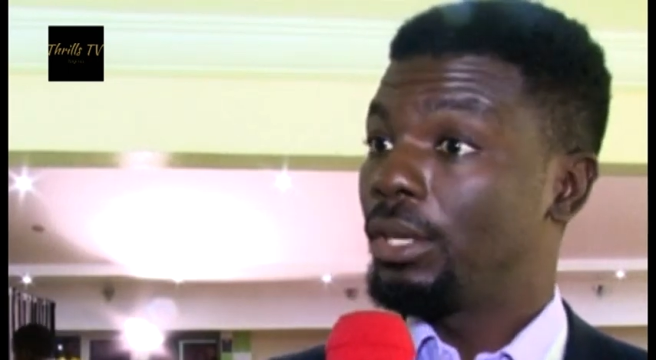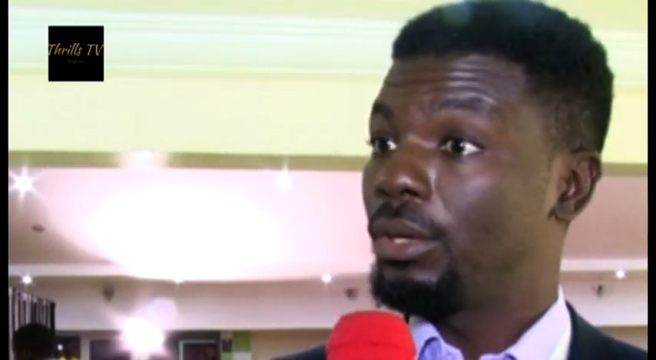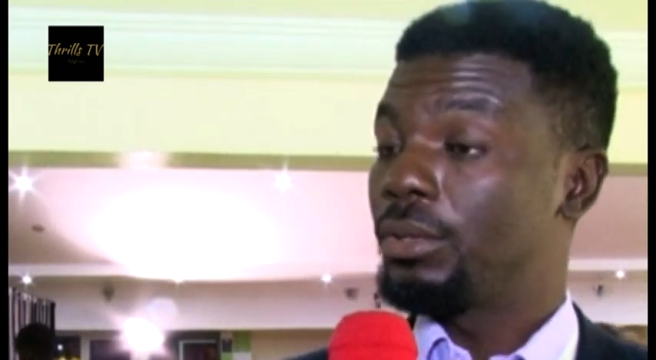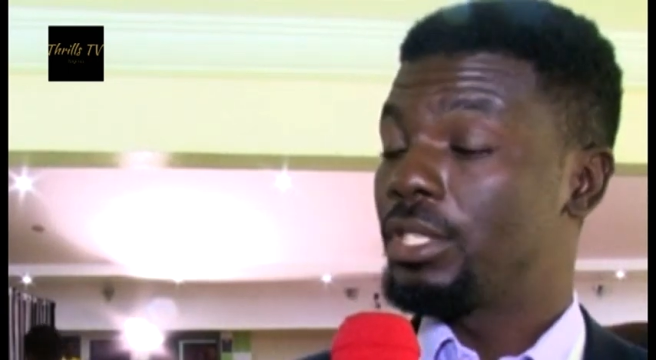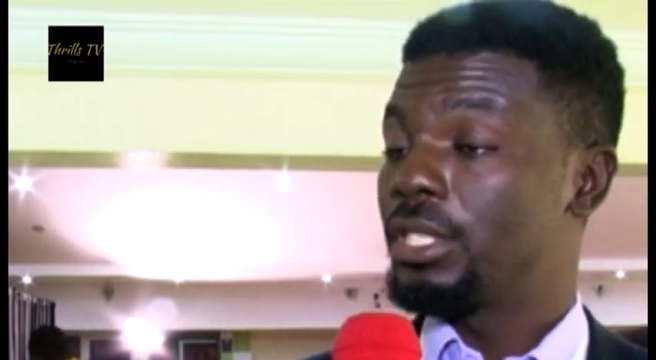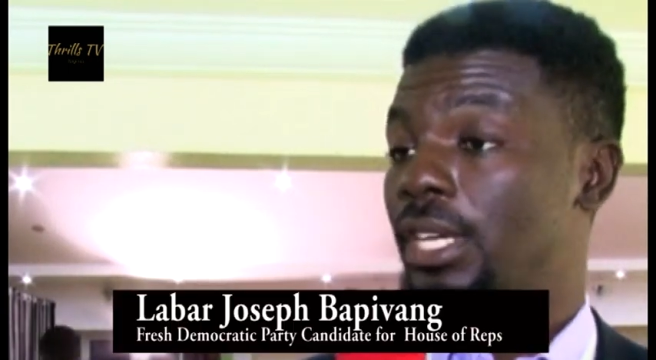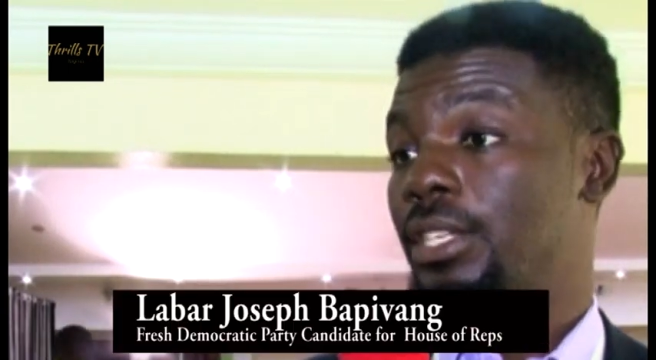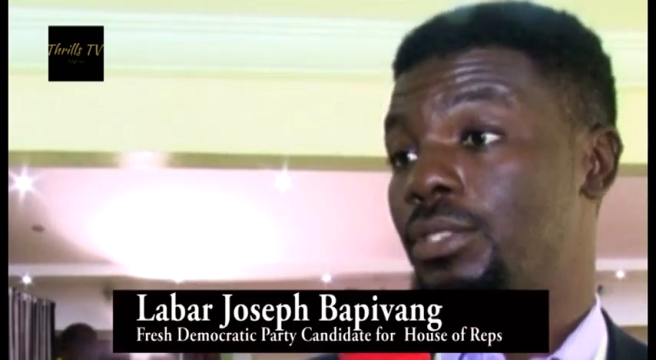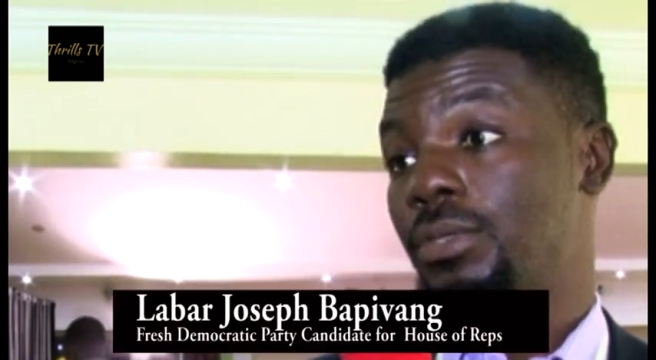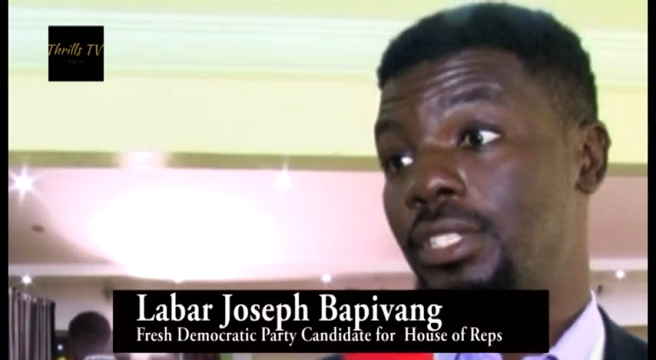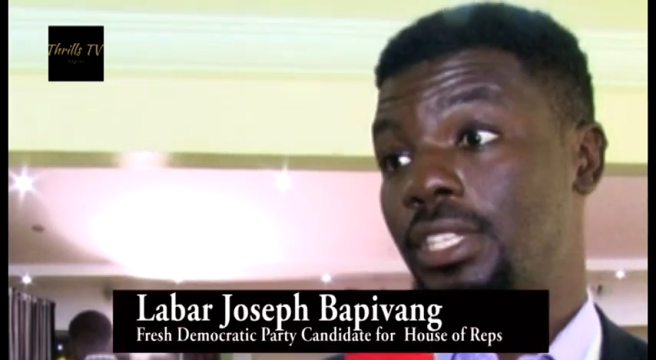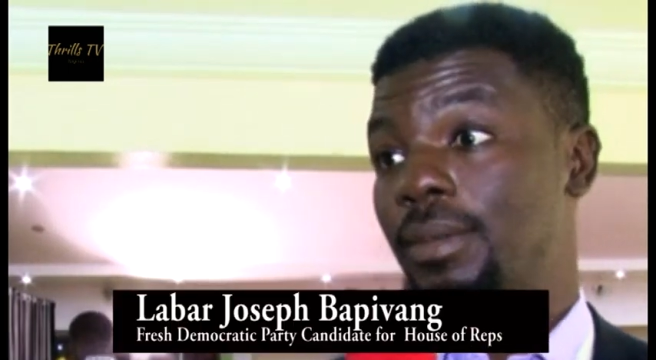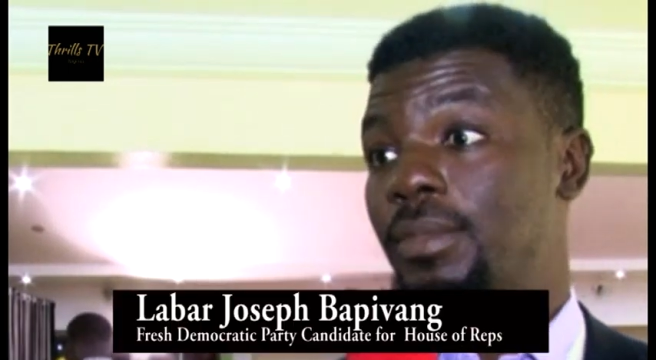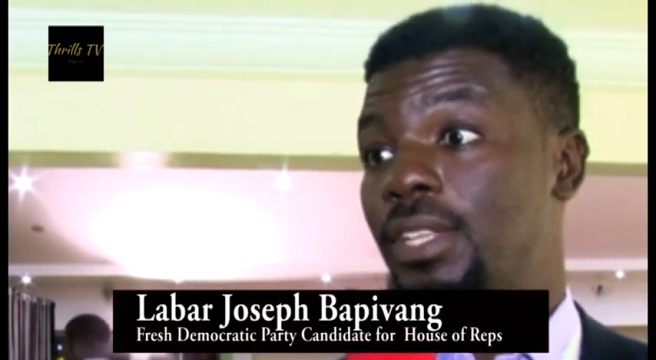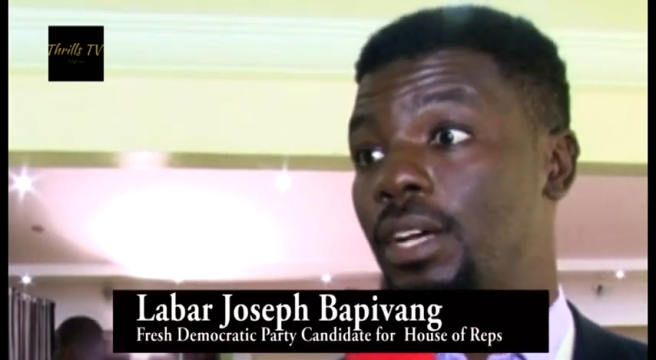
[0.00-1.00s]
you decide to
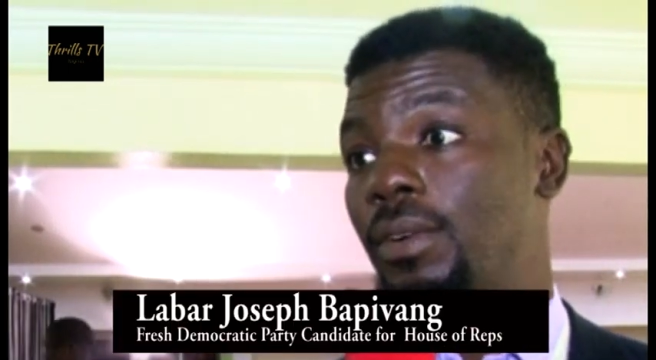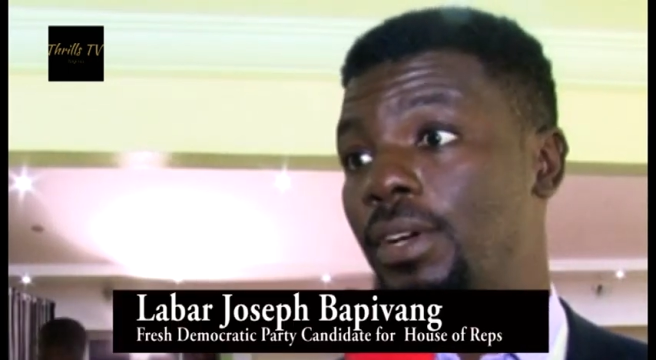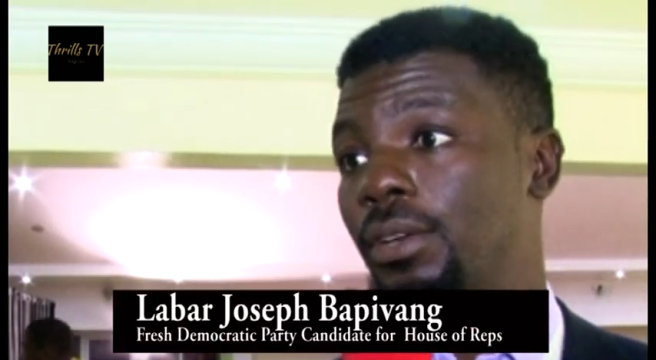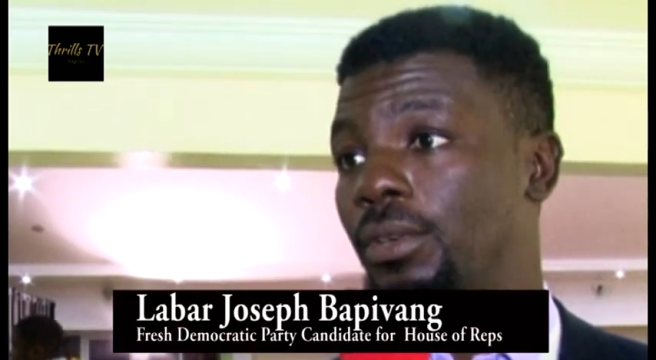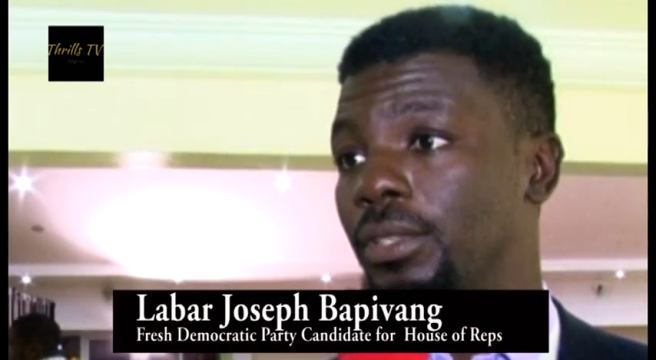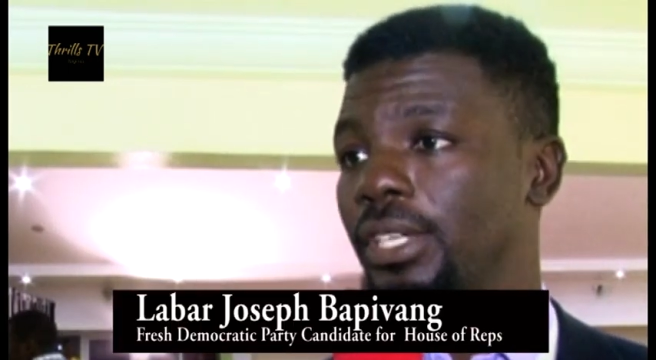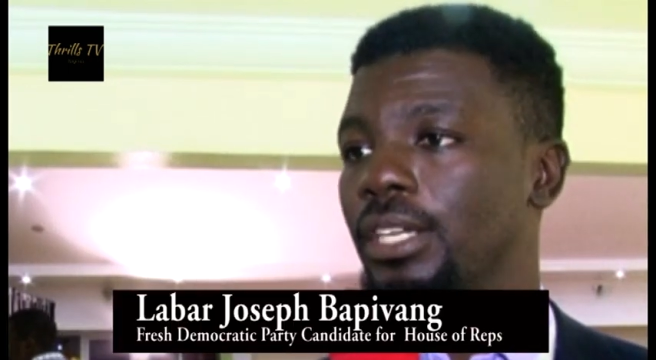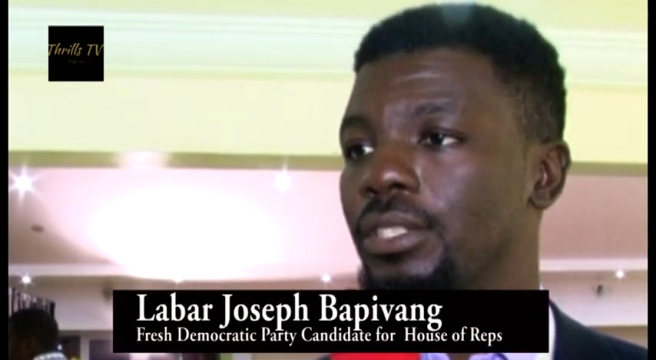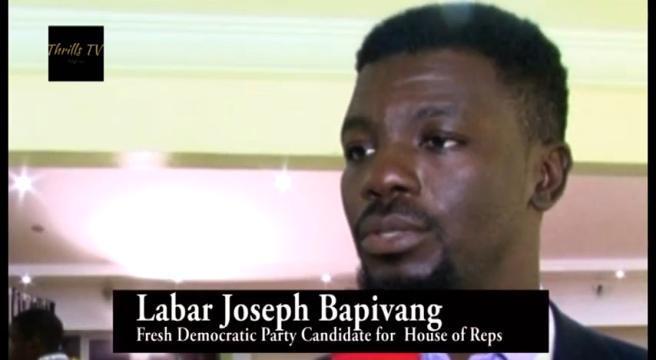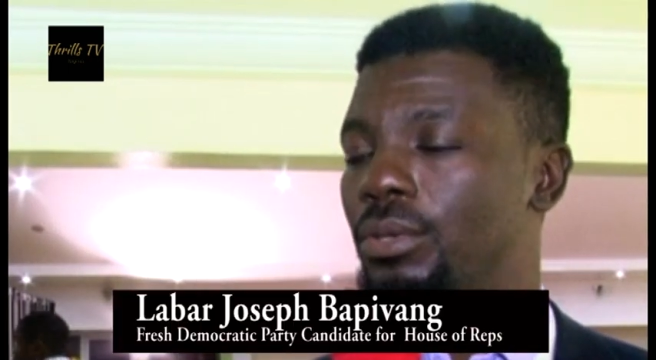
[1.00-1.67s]
step down and all that.